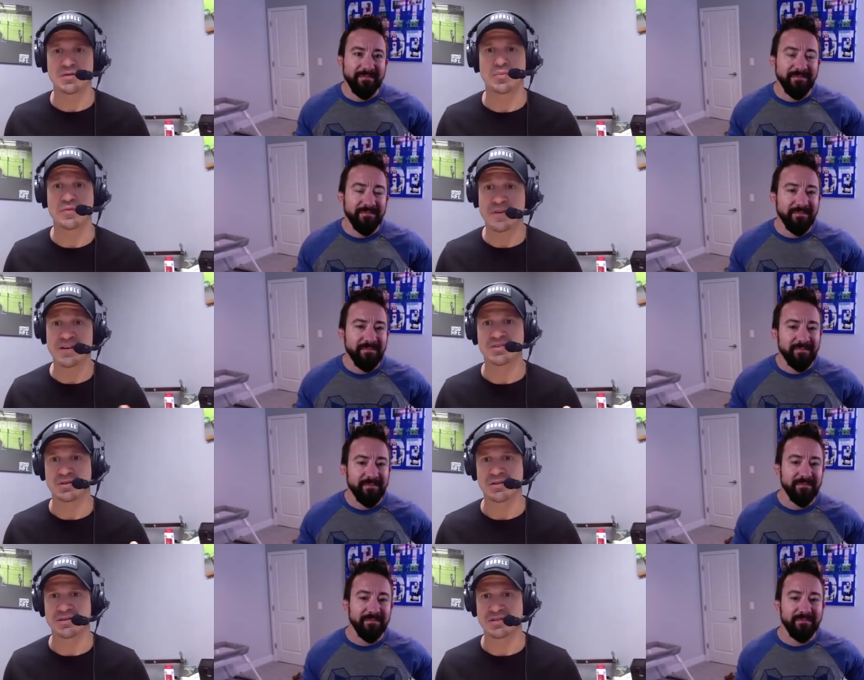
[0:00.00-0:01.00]

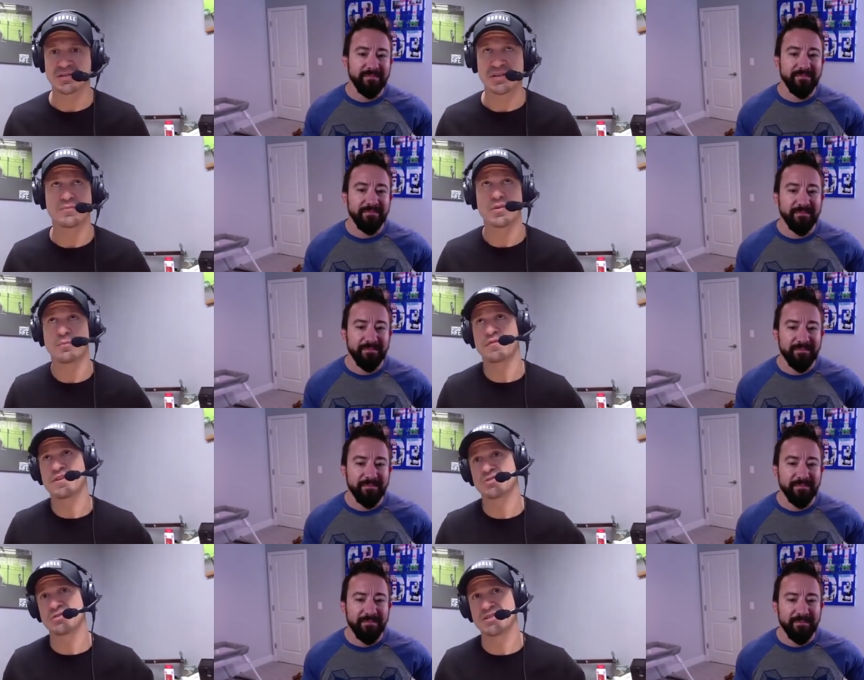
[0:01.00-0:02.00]
Speaker 1: professionalization
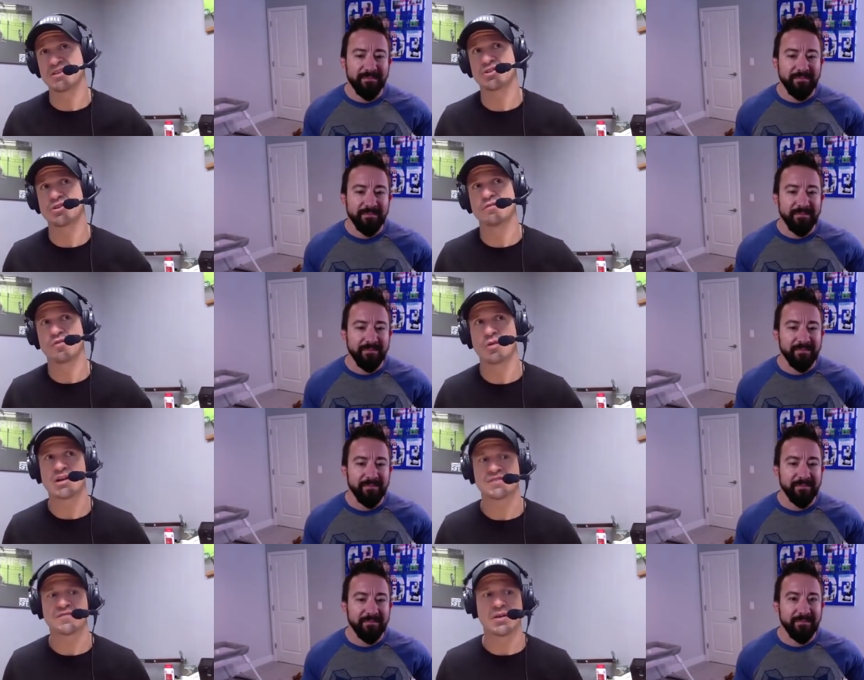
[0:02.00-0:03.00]
of
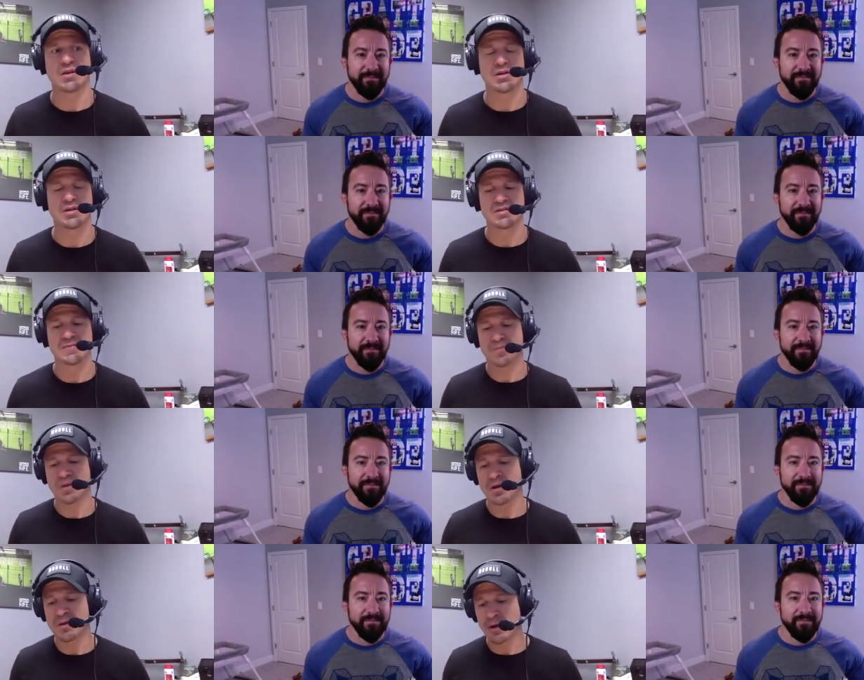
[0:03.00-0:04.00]
CrossFit is
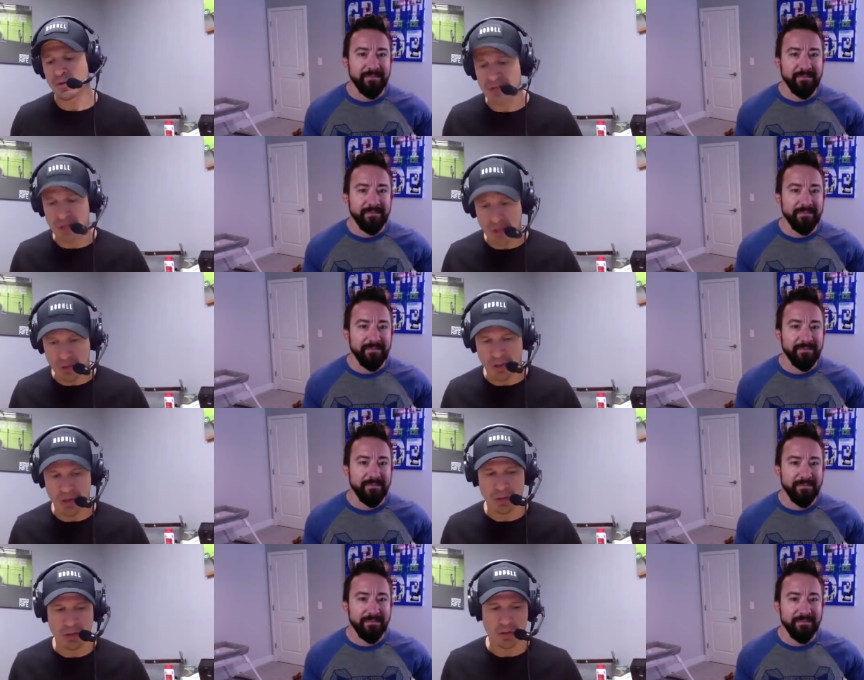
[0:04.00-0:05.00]
not only good,
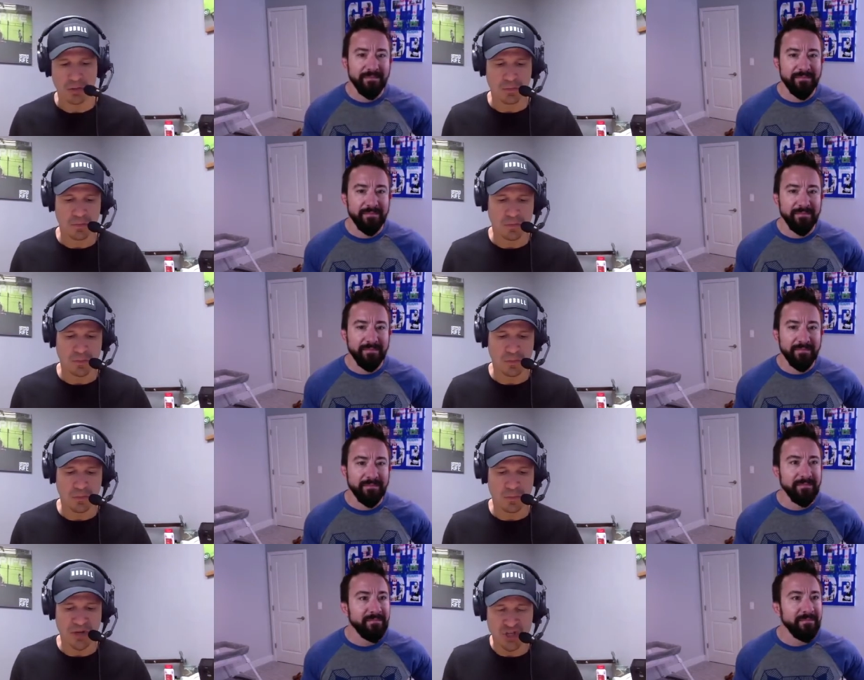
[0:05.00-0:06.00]

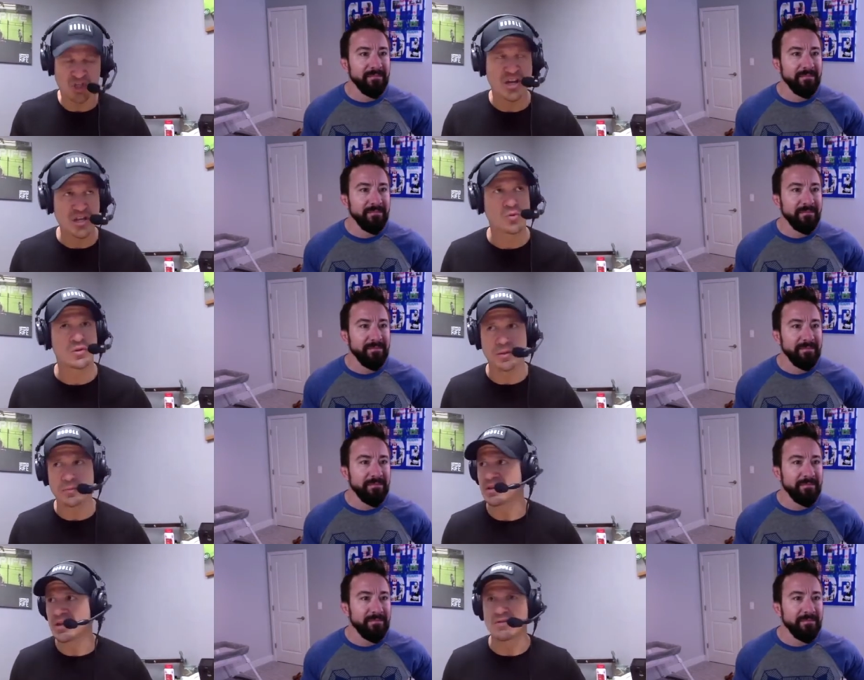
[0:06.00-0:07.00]
but I genuinely
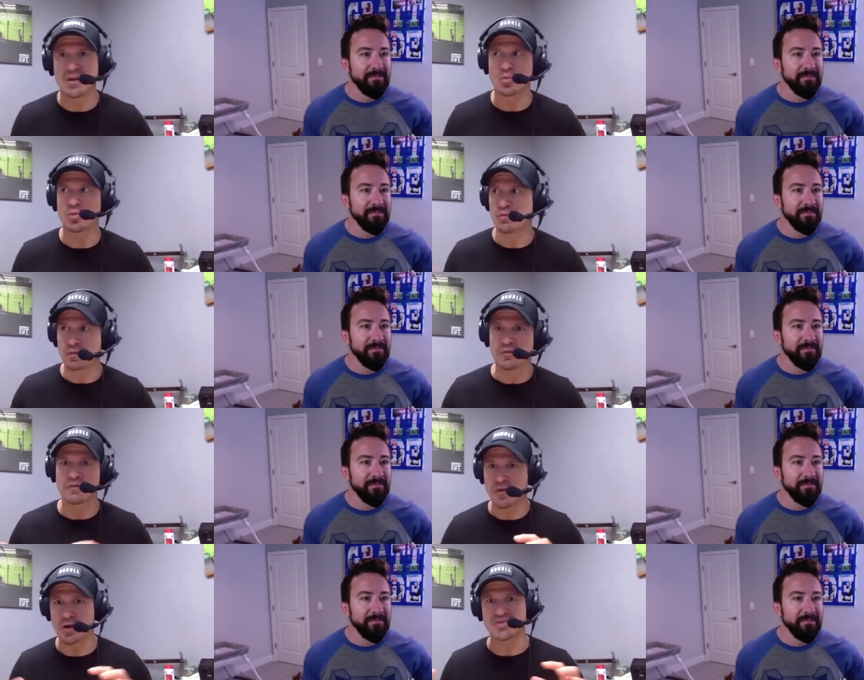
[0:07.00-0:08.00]
believe that it will
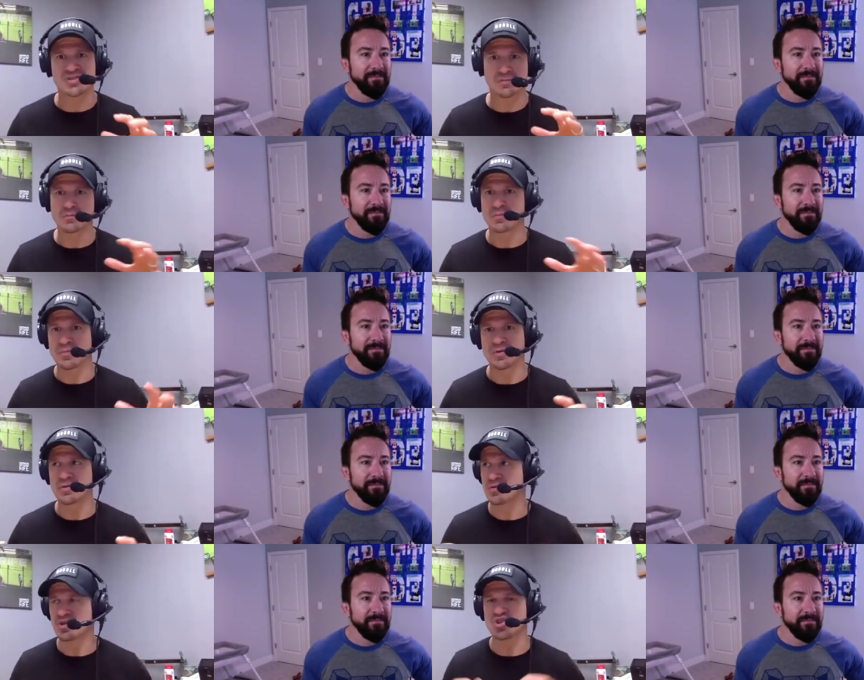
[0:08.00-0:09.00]
reverse
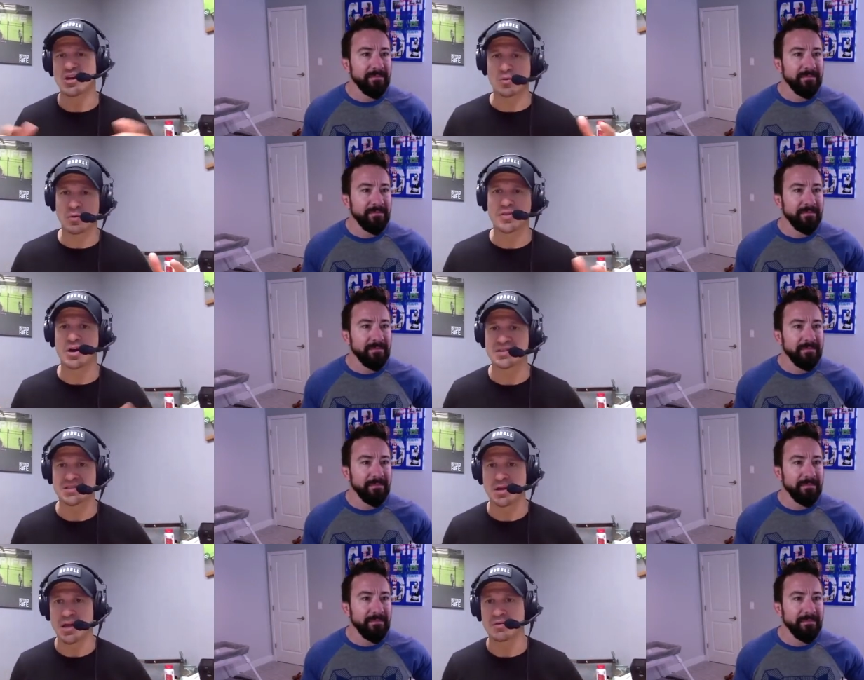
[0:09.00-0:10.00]
the general thoughts
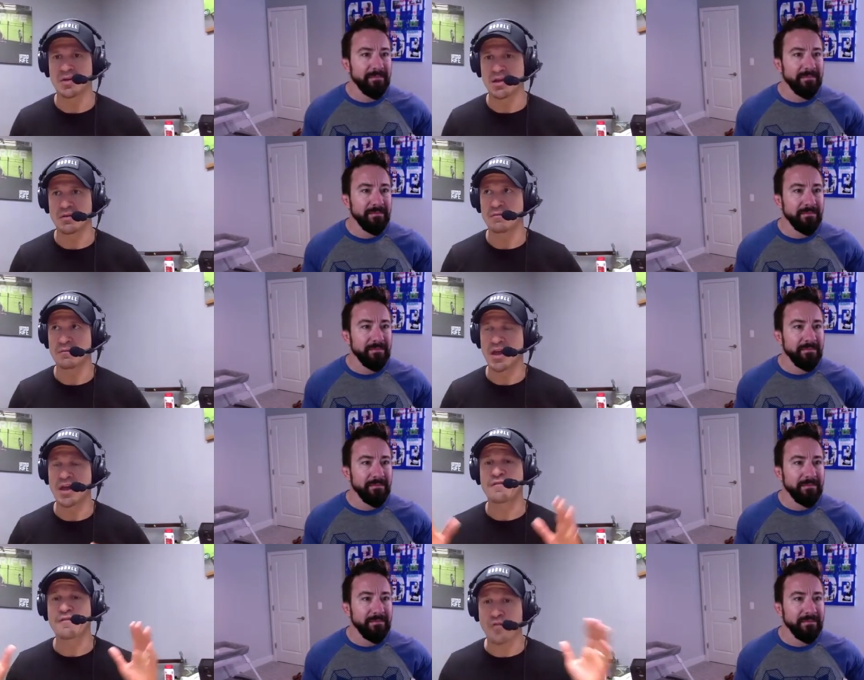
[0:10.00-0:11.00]
and
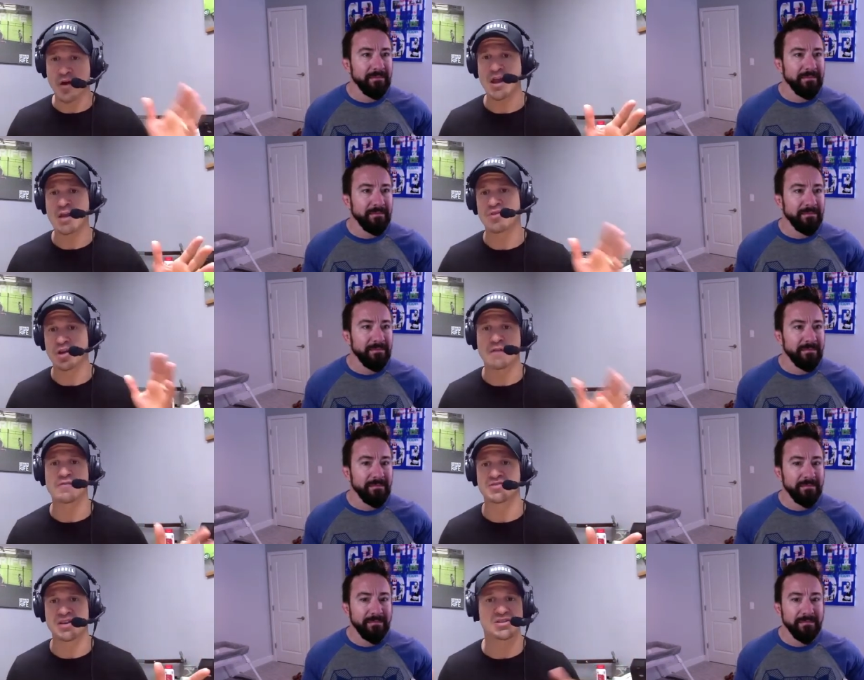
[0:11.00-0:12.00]
frame the
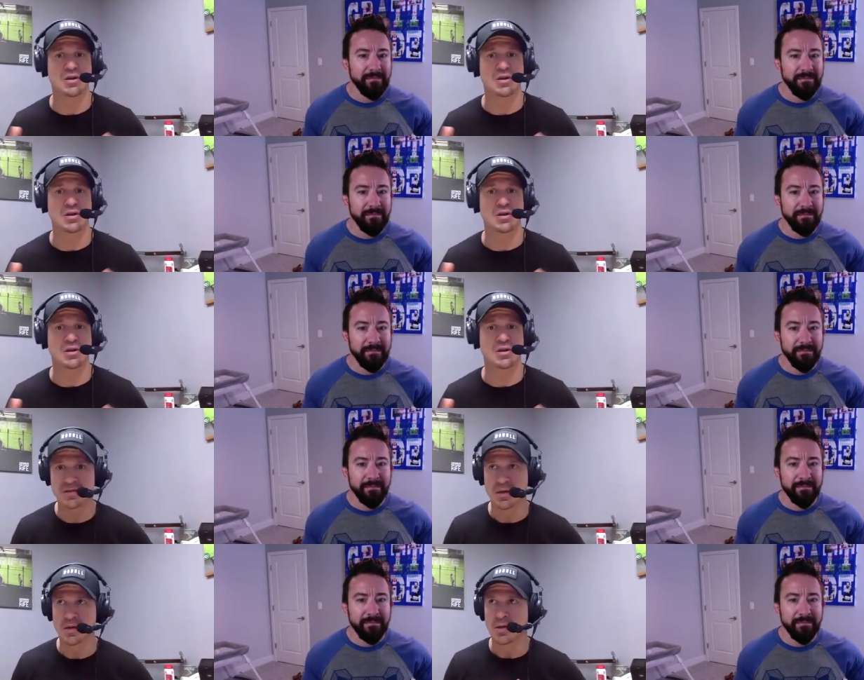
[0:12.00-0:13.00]
conversation around
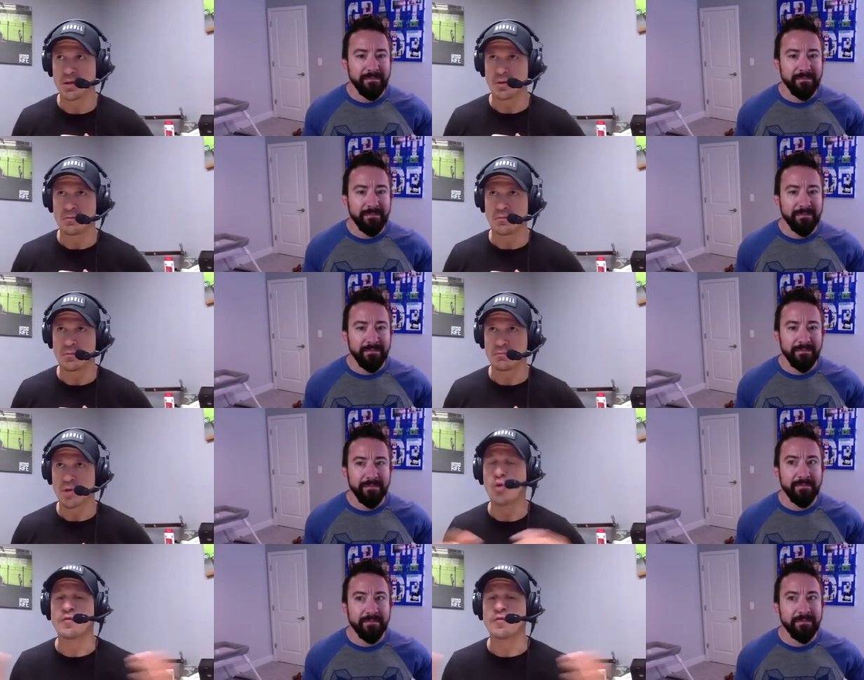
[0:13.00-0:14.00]
wellness,
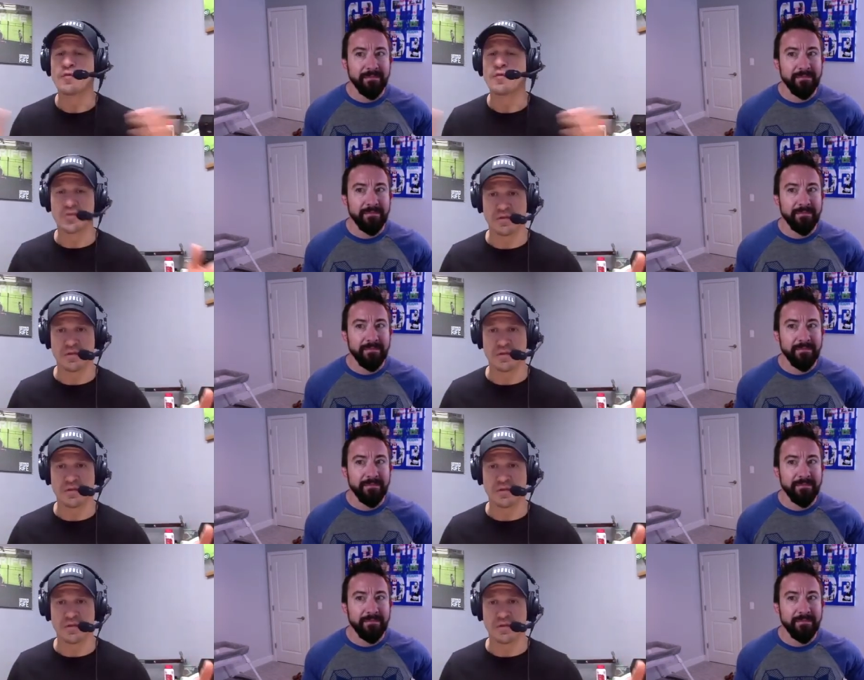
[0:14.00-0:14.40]
hopefully.